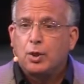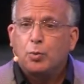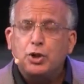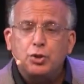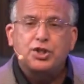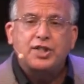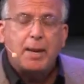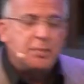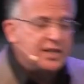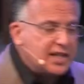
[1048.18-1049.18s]
when you
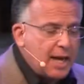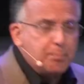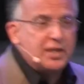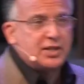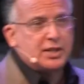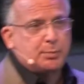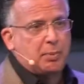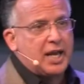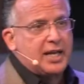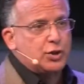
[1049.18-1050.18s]
step into that business
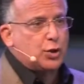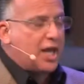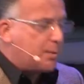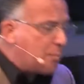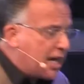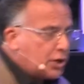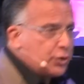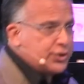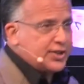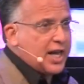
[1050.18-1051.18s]
place or that
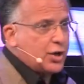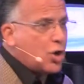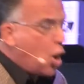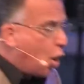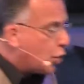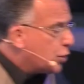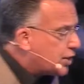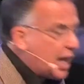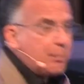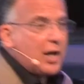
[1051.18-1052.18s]
medical center or you
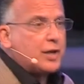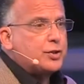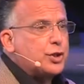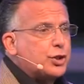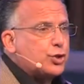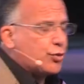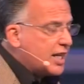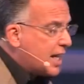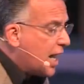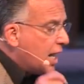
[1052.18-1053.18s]
step out onto the
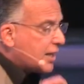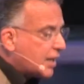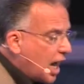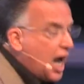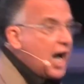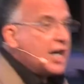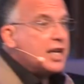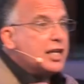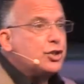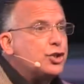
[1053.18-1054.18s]
street,
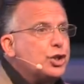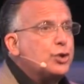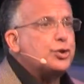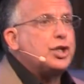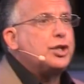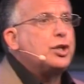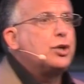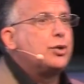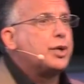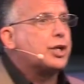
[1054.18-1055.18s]
God is using
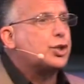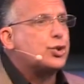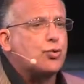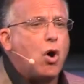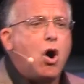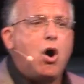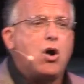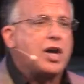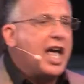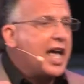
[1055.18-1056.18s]
you in a
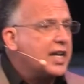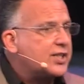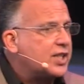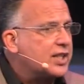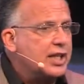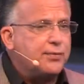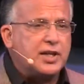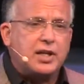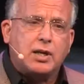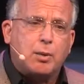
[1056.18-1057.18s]
strong and a
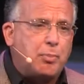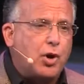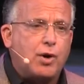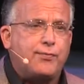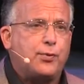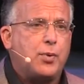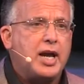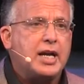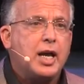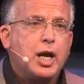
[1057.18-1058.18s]
significant and a powerful
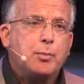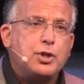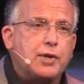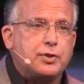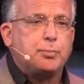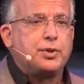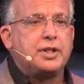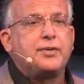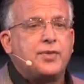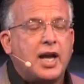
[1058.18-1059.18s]
way. But you have to
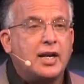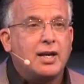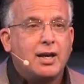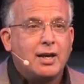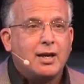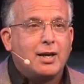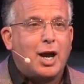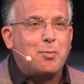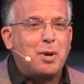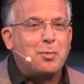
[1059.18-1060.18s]
believe that.
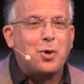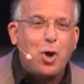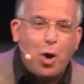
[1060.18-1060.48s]
I remember